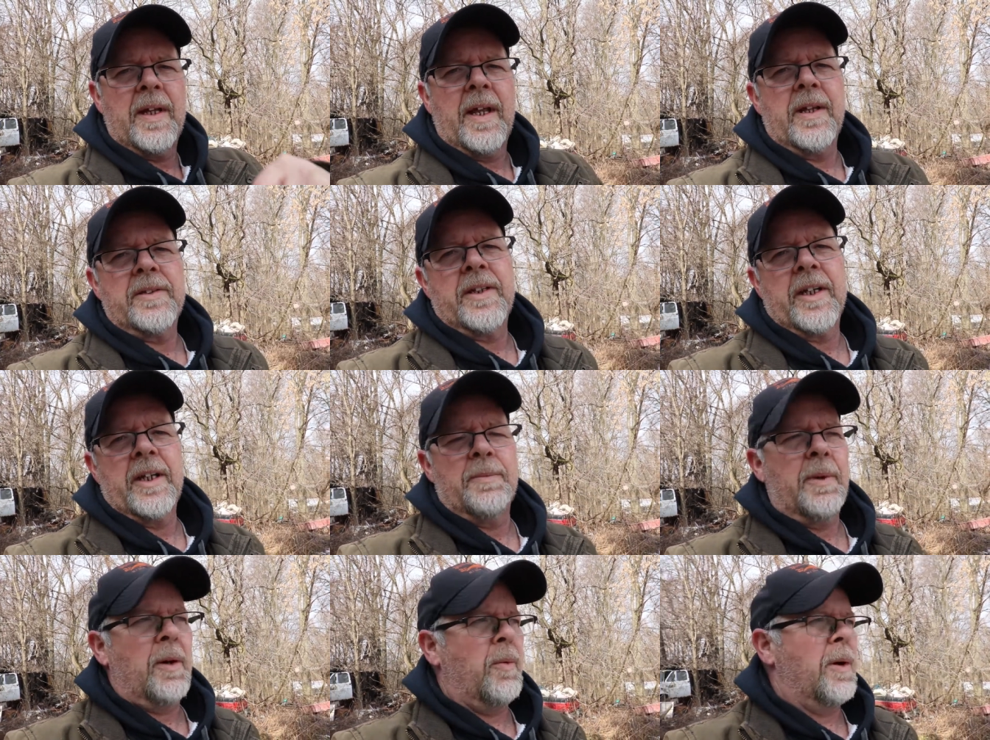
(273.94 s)
That'll take you
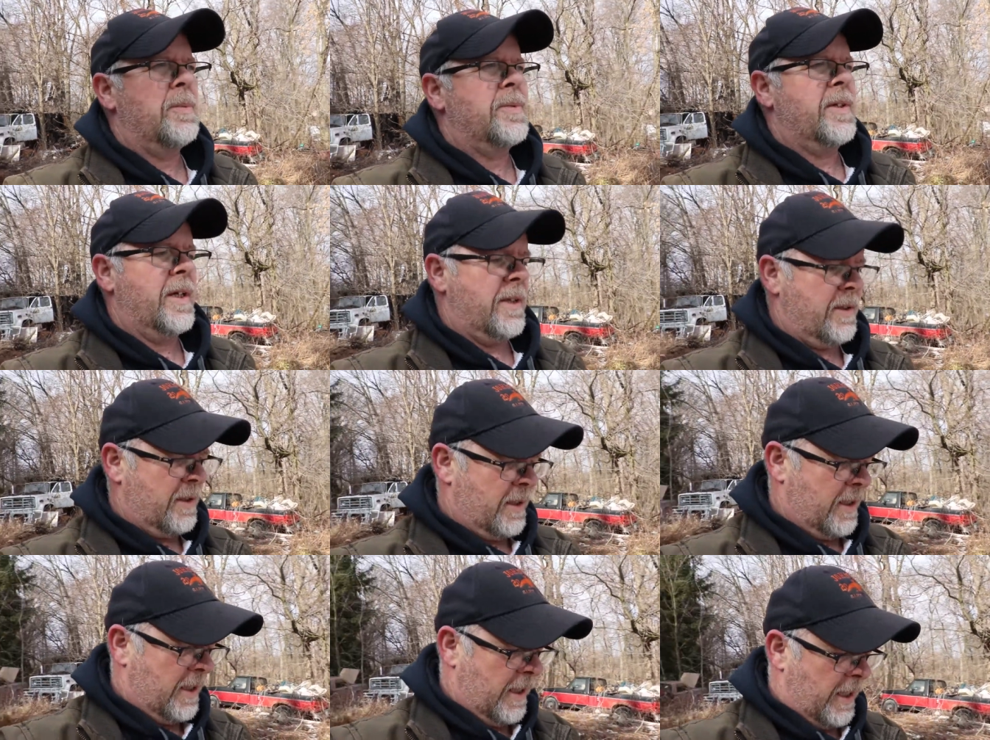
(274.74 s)
to my website.
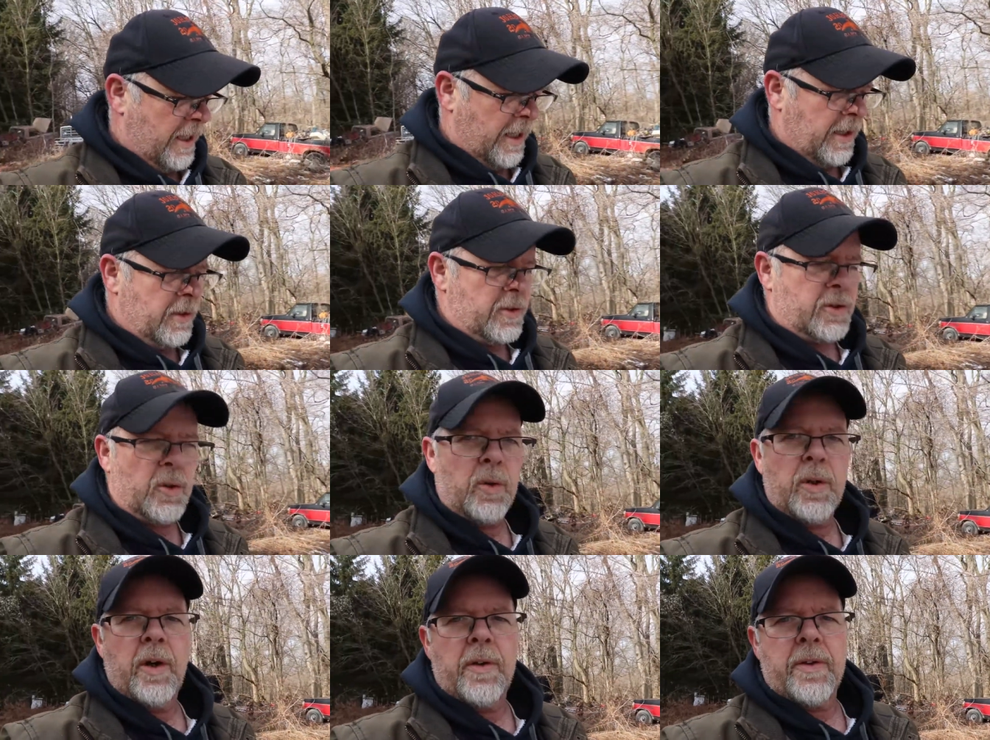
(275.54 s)
It'll
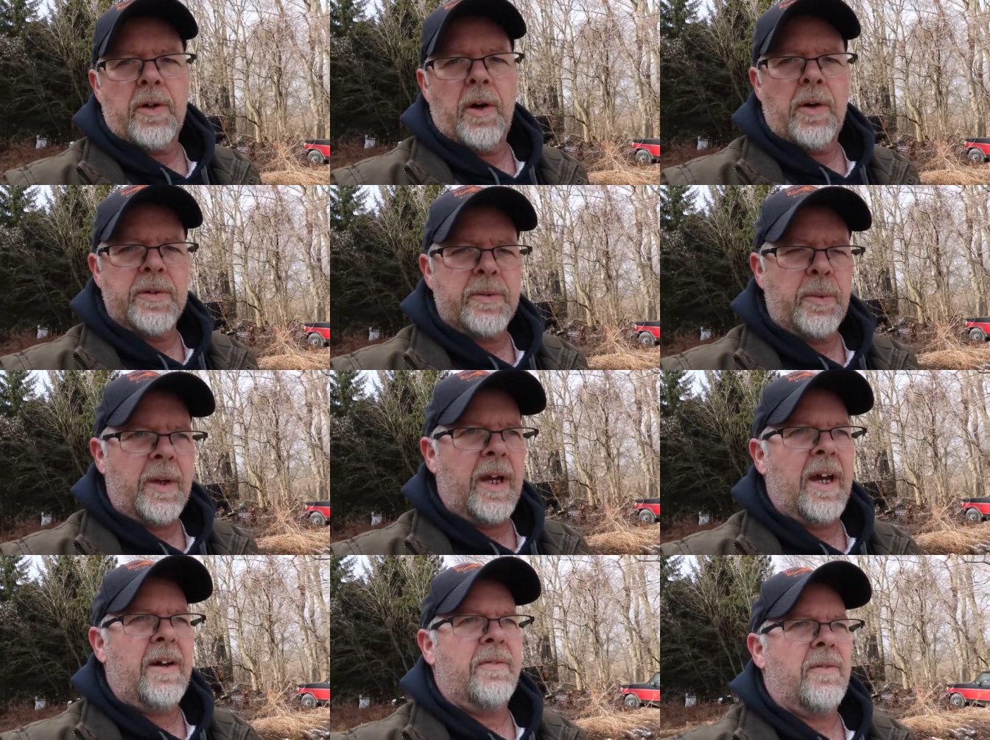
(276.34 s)
show you all the calls that
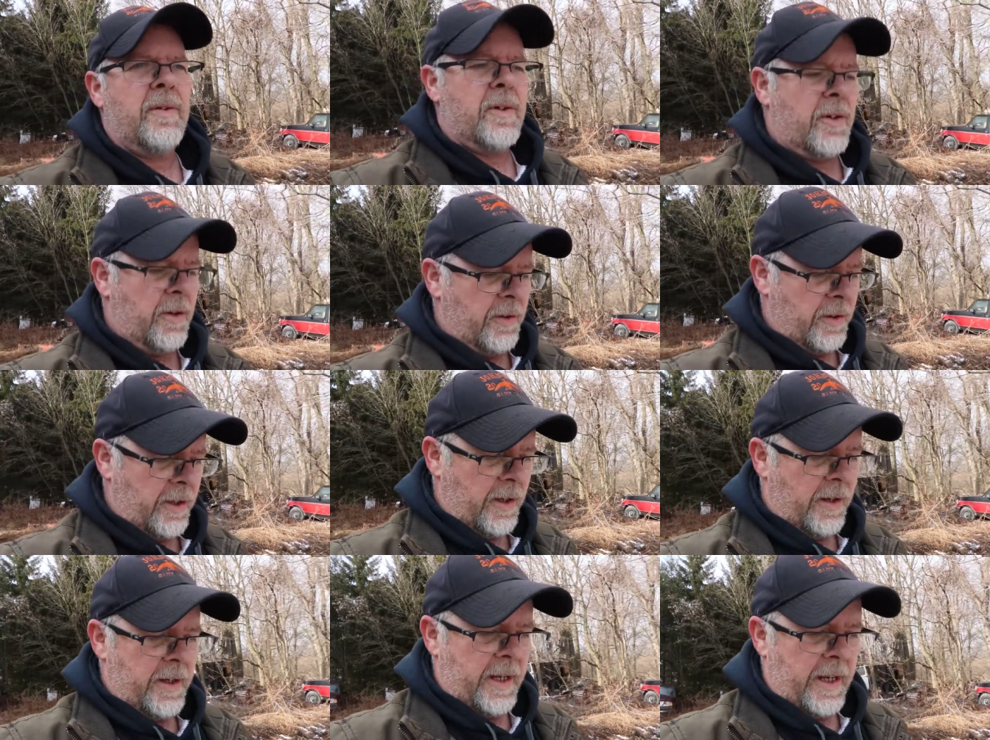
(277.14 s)
we have currently on